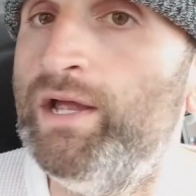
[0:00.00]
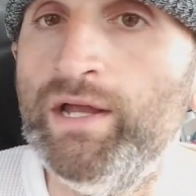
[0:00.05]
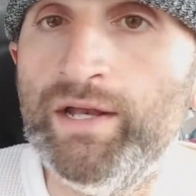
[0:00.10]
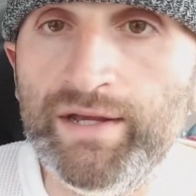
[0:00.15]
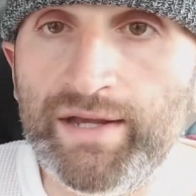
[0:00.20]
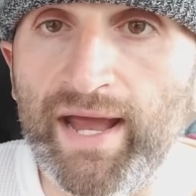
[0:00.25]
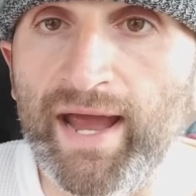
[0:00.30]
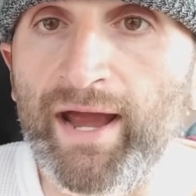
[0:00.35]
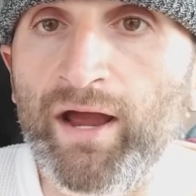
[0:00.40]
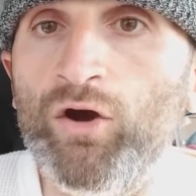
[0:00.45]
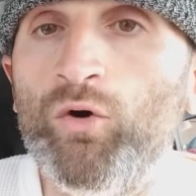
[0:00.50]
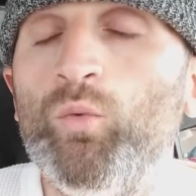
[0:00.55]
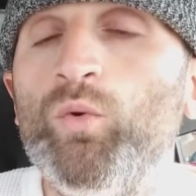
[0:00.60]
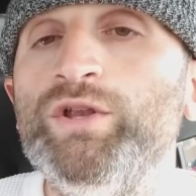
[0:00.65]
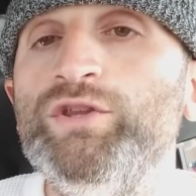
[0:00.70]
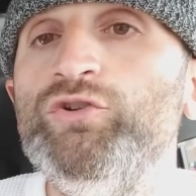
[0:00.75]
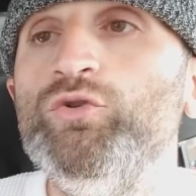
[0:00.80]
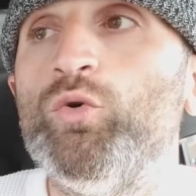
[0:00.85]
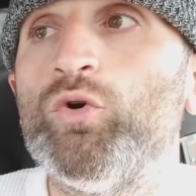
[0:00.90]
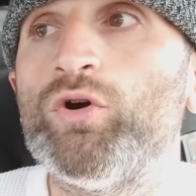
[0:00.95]
Now,
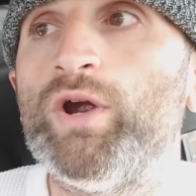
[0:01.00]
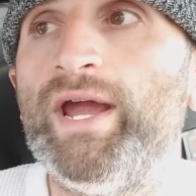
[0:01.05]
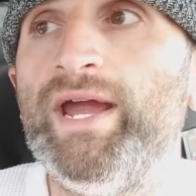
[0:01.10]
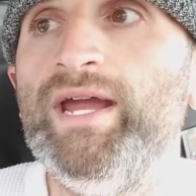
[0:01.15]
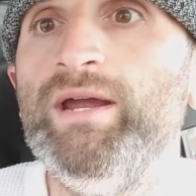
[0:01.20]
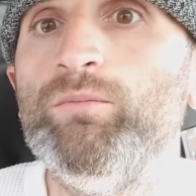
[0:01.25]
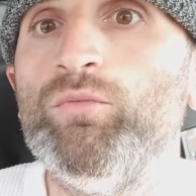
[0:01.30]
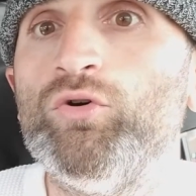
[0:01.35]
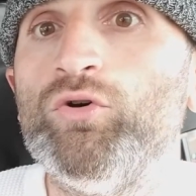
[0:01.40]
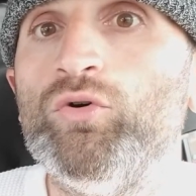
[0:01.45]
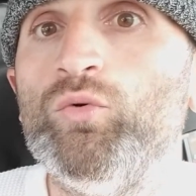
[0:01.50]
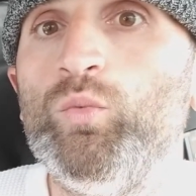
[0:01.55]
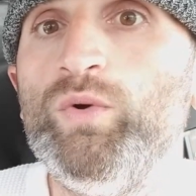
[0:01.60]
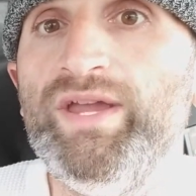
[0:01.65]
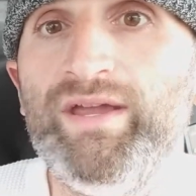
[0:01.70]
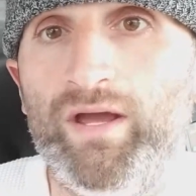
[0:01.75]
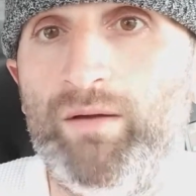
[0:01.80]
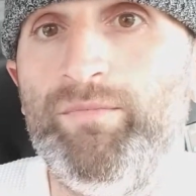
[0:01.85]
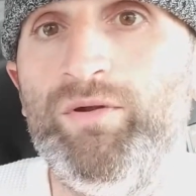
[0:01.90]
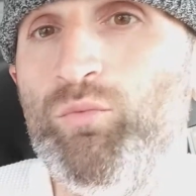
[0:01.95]
when you are able,
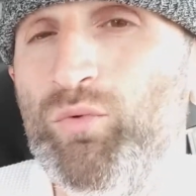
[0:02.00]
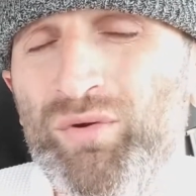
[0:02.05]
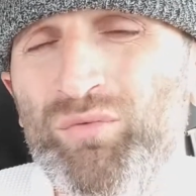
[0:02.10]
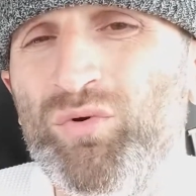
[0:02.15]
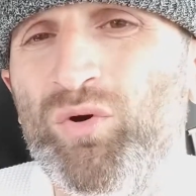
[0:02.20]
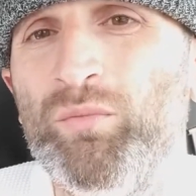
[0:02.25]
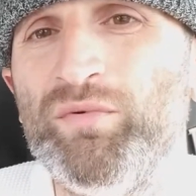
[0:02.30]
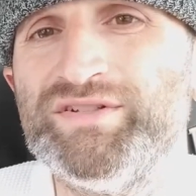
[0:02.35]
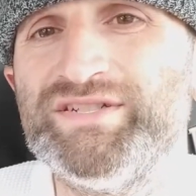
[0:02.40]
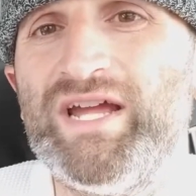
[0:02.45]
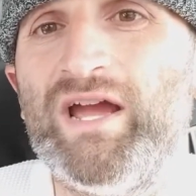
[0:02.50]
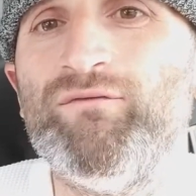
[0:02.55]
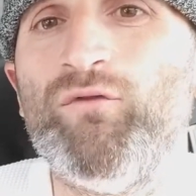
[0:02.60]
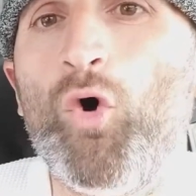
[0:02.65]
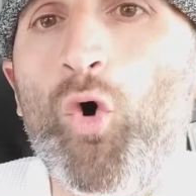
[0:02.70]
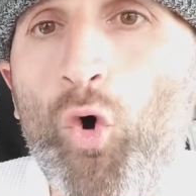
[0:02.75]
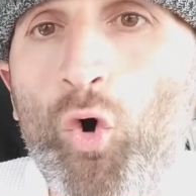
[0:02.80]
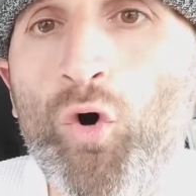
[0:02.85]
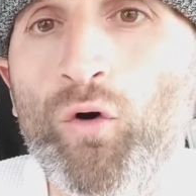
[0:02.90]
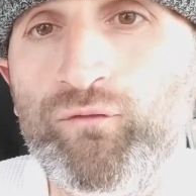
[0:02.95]
we, I mean, we almost have
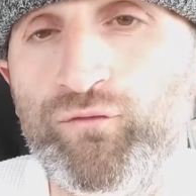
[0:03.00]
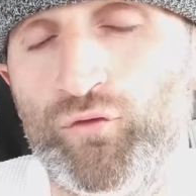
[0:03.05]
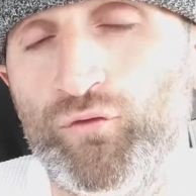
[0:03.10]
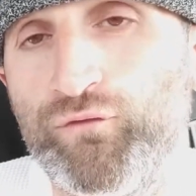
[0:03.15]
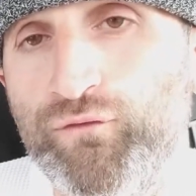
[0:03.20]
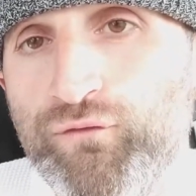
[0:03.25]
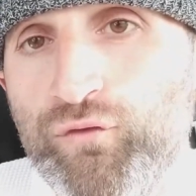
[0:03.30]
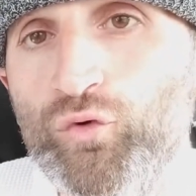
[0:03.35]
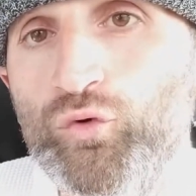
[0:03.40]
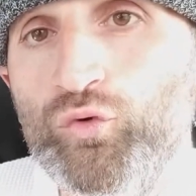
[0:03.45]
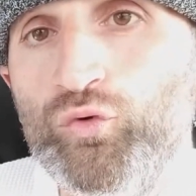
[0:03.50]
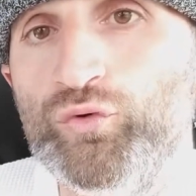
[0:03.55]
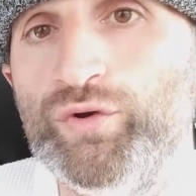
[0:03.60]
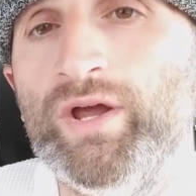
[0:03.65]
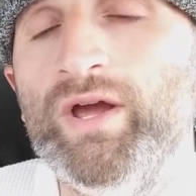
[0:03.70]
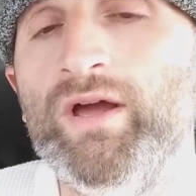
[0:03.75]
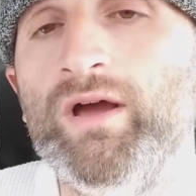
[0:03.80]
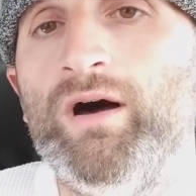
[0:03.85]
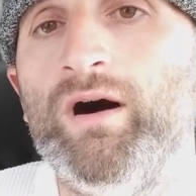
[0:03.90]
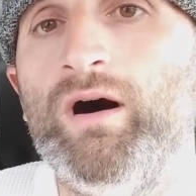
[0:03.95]
overfood
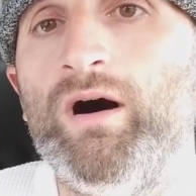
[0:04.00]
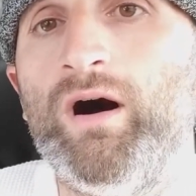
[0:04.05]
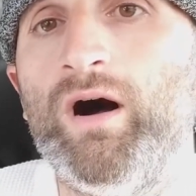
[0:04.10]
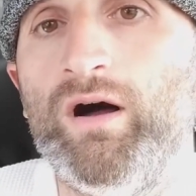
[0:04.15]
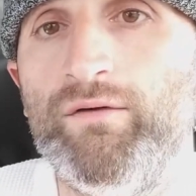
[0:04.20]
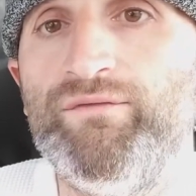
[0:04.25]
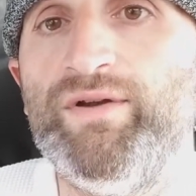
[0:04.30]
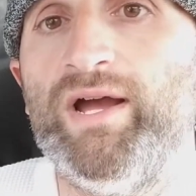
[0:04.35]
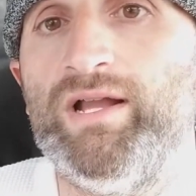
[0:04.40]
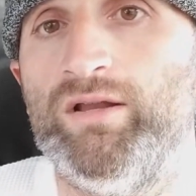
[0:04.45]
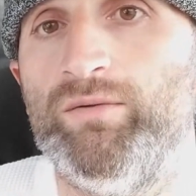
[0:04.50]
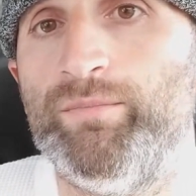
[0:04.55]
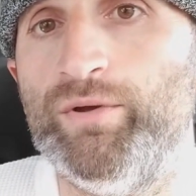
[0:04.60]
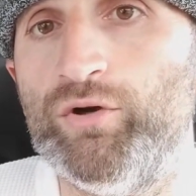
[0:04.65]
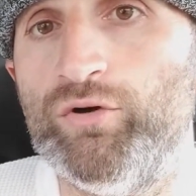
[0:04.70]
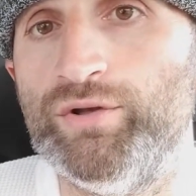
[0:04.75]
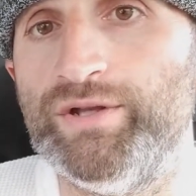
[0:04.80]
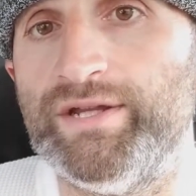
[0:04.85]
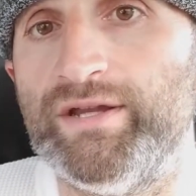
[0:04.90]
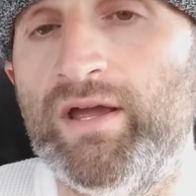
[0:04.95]
uh,
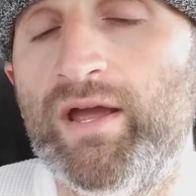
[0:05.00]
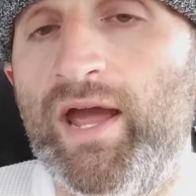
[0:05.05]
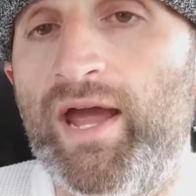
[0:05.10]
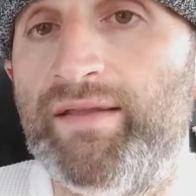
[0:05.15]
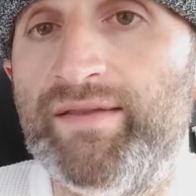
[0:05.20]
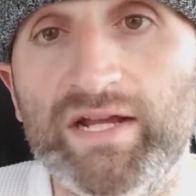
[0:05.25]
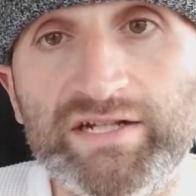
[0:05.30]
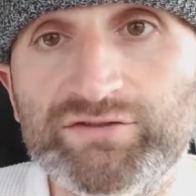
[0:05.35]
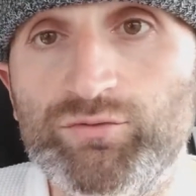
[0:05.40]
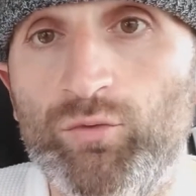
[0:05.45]
availability. And that's